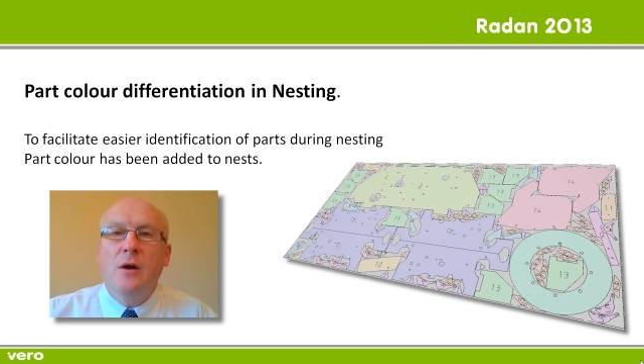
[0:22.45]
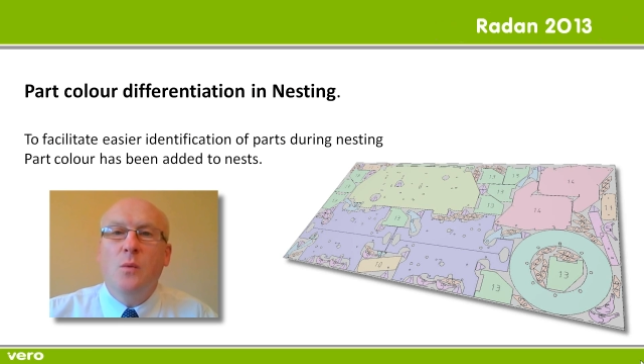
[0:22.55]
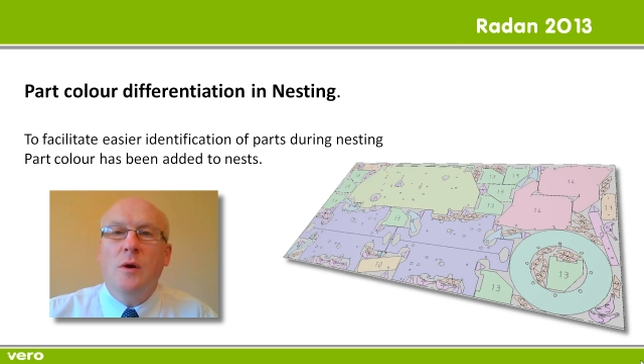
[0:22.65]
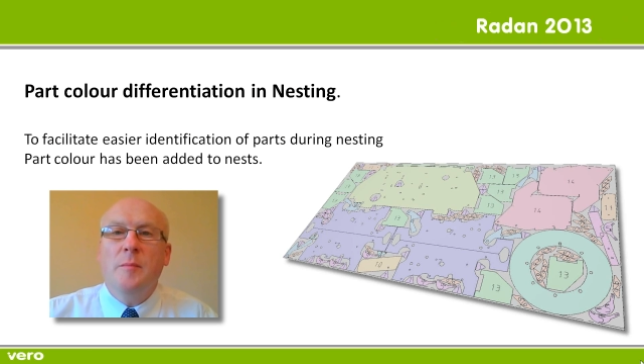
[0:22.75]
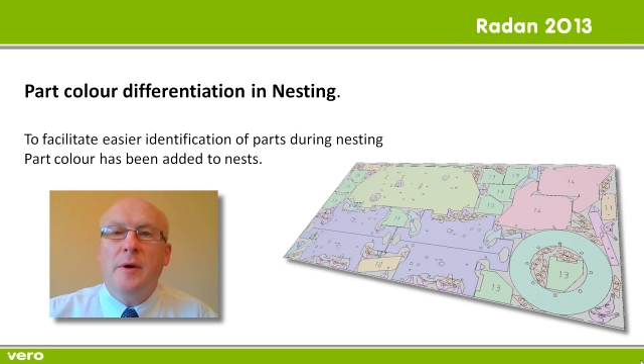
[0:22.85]

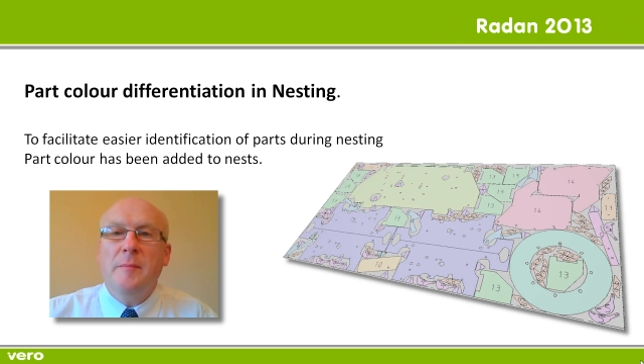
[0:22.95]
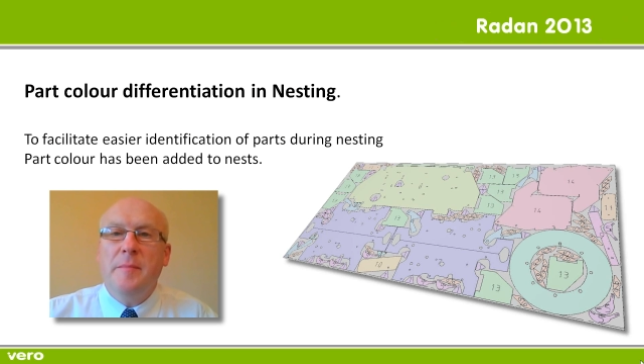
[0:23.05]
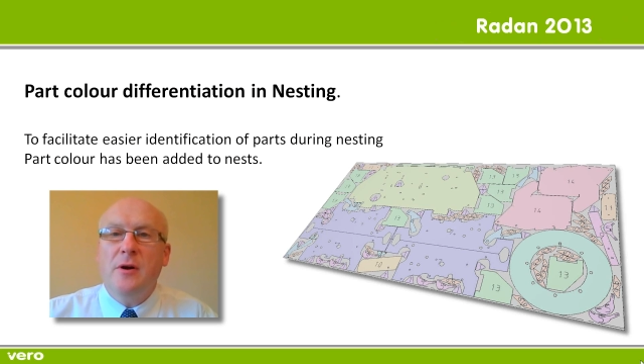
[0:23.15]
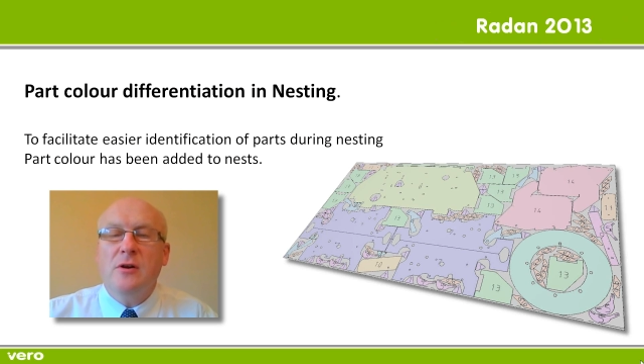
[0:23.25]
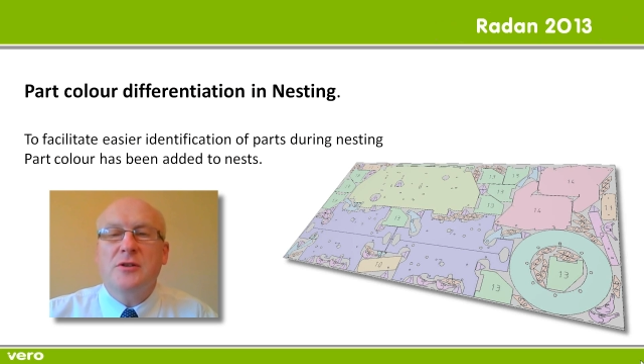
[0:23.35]
whereby
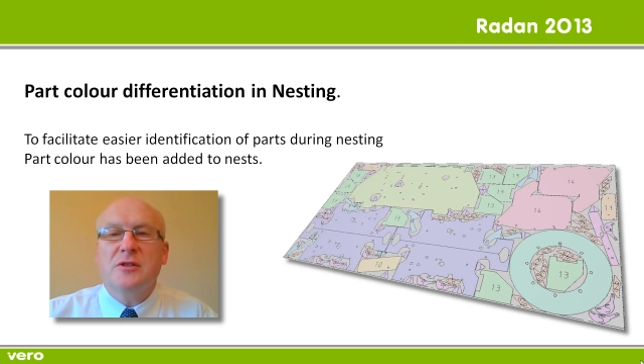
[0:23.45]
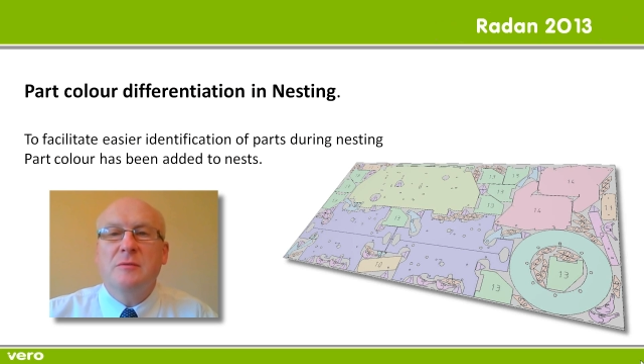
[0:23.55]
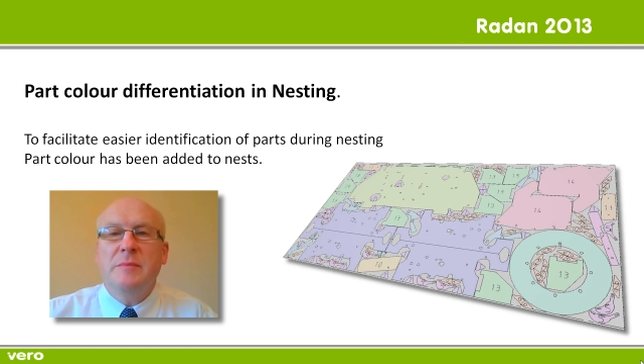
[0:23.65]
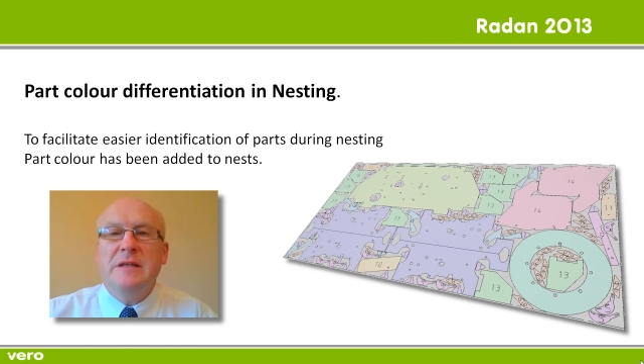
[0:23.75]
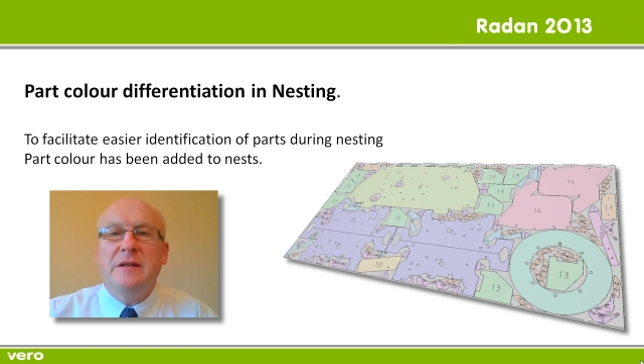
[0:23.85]
parts
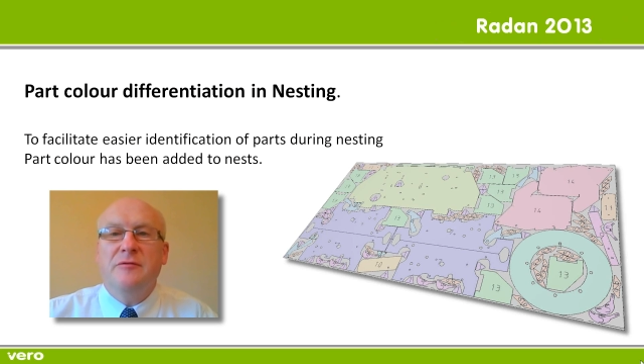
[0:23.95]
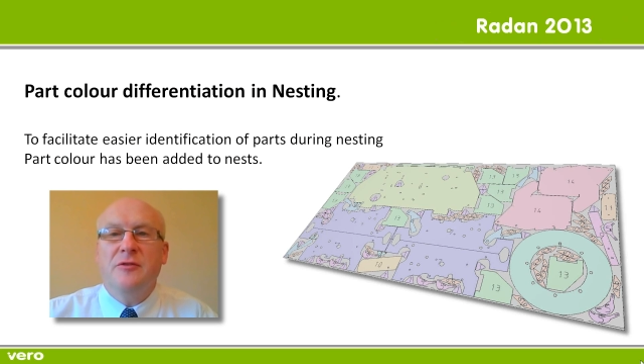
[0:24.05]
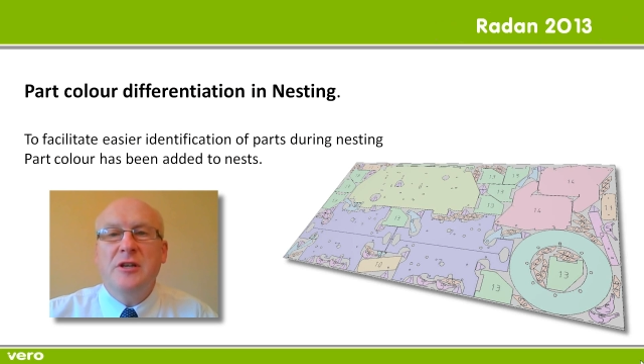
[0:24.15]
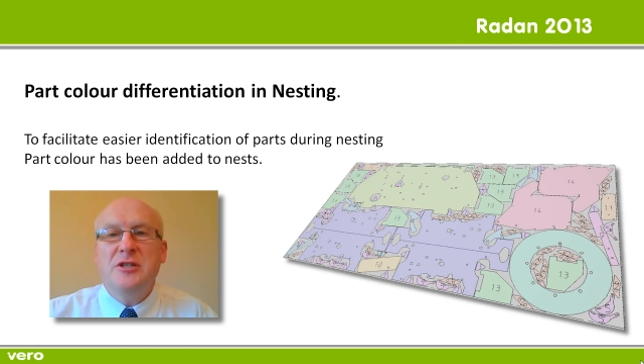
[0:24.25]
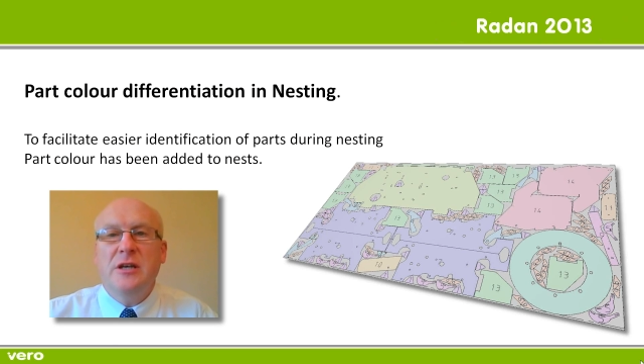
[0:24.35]
can be
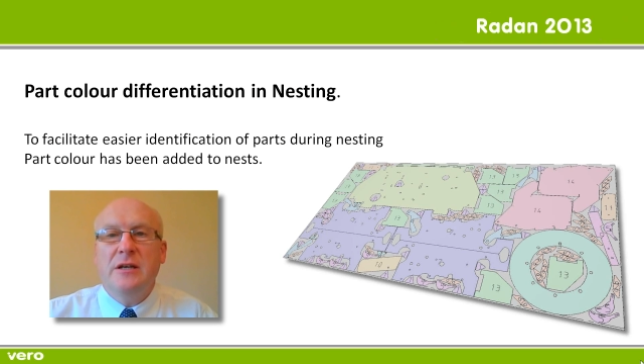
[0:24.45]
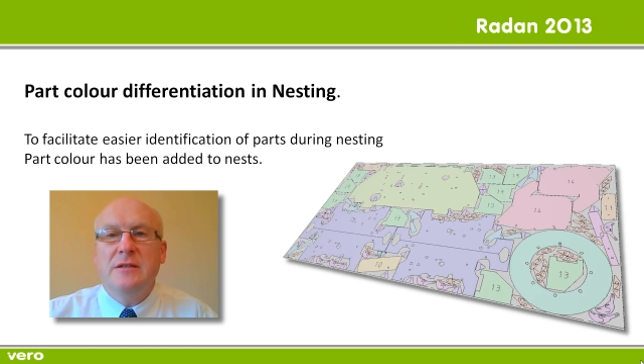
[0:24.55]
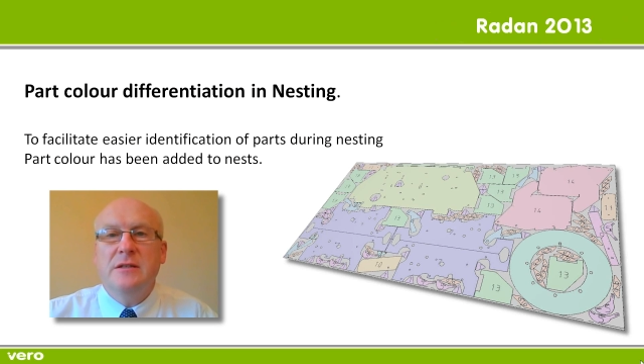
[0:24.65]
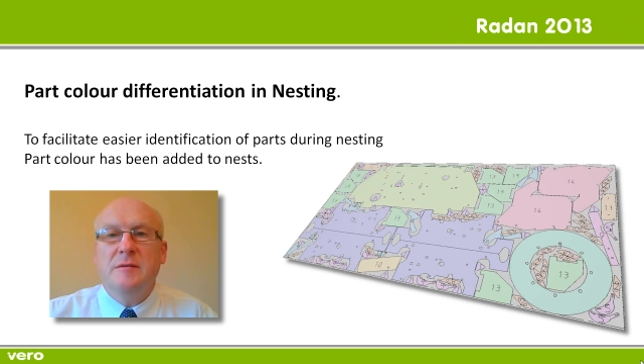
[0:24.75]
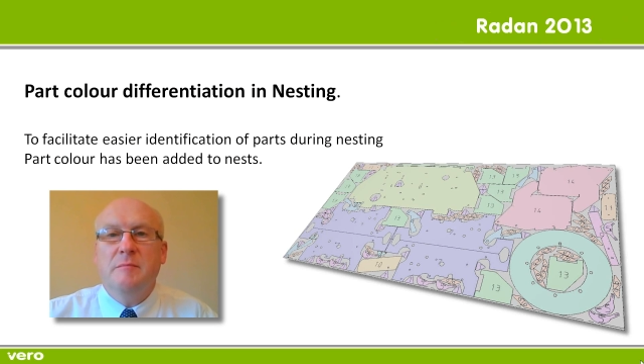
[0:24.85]

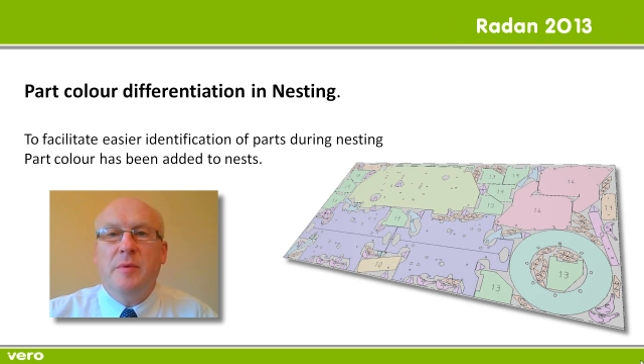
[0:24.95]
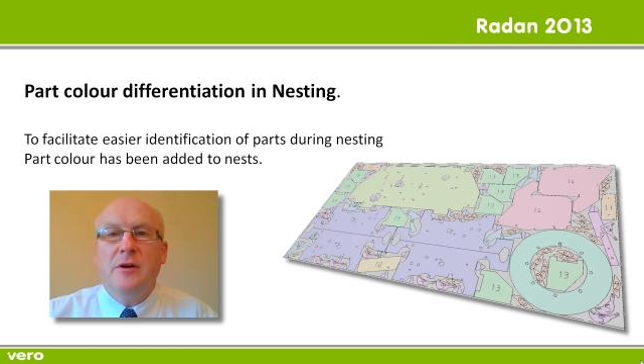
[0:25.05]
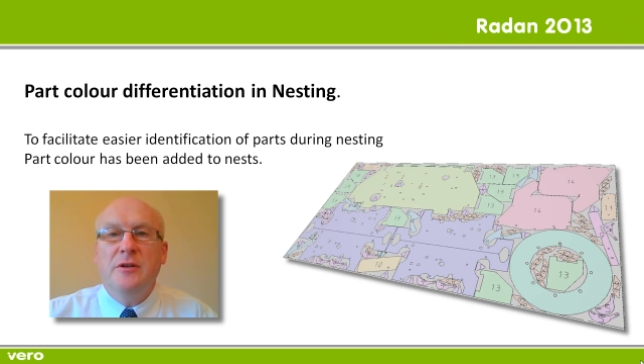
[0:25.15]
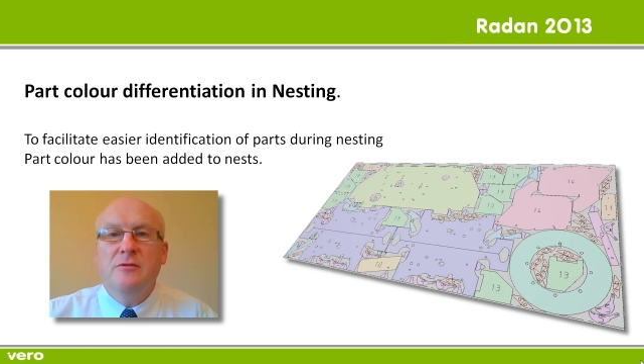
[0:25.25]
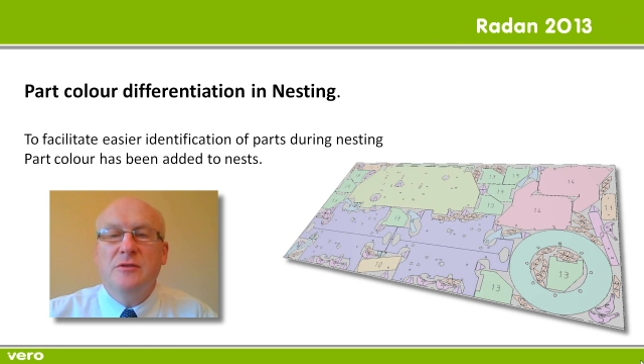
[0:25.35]
differentiated by
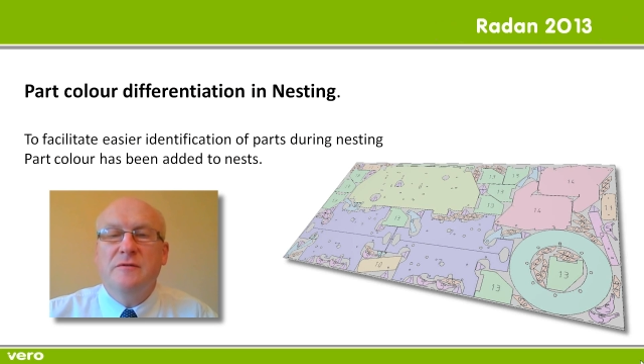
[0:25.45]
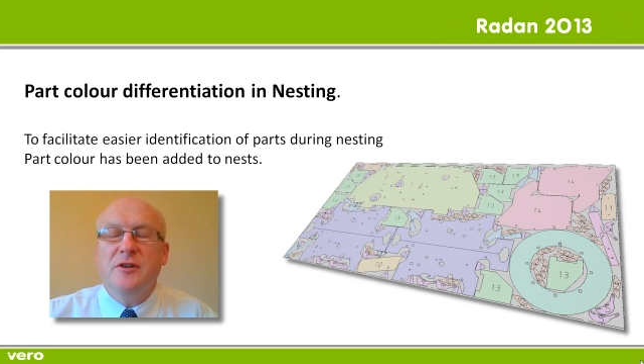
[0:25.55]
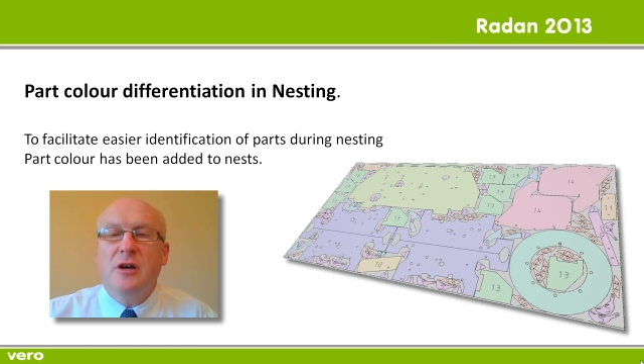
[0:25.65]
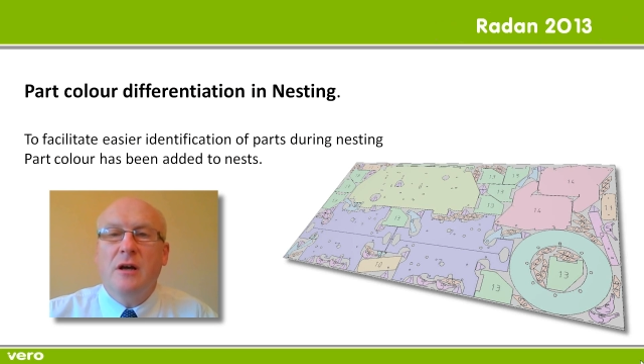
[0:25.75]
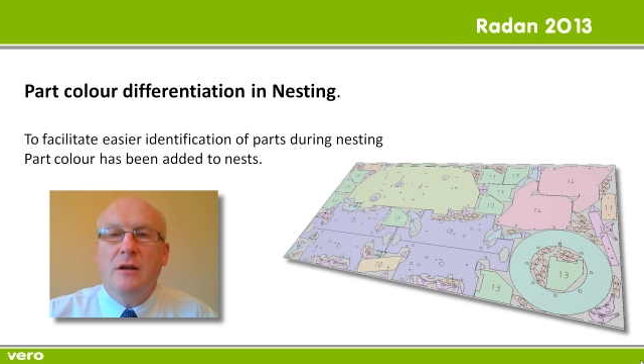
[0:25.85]
use of
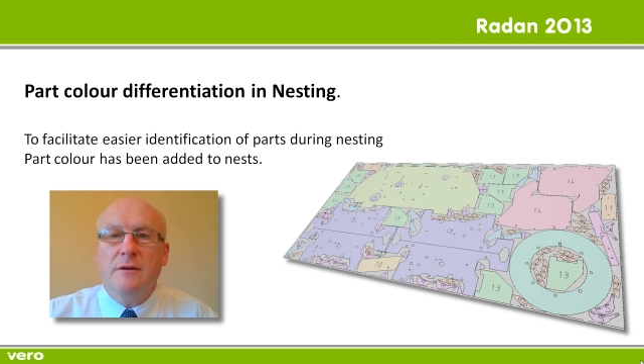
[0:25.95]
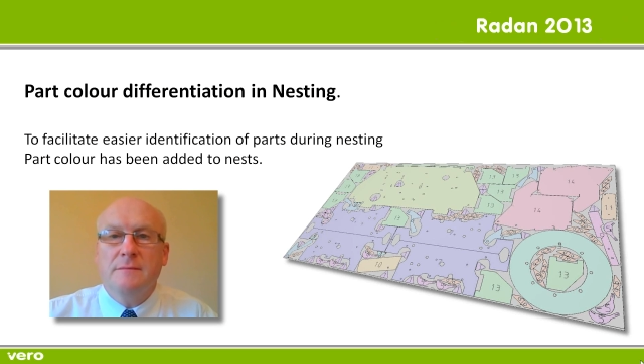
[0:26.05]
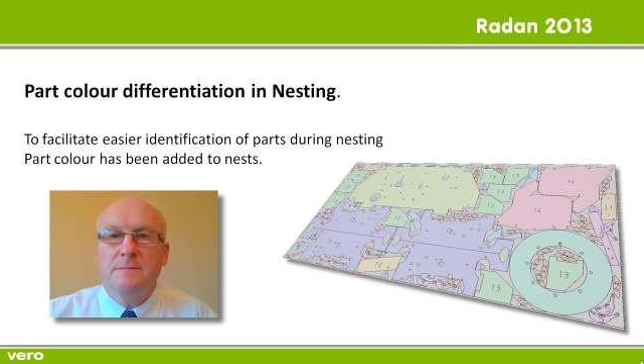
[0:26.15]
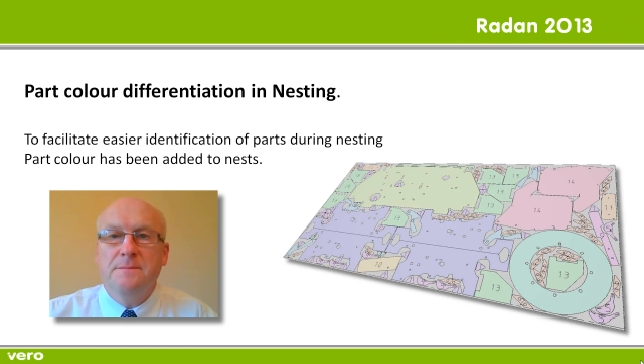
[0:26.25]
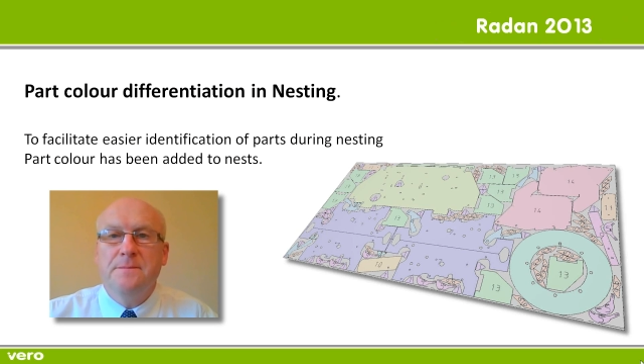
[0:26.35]
color.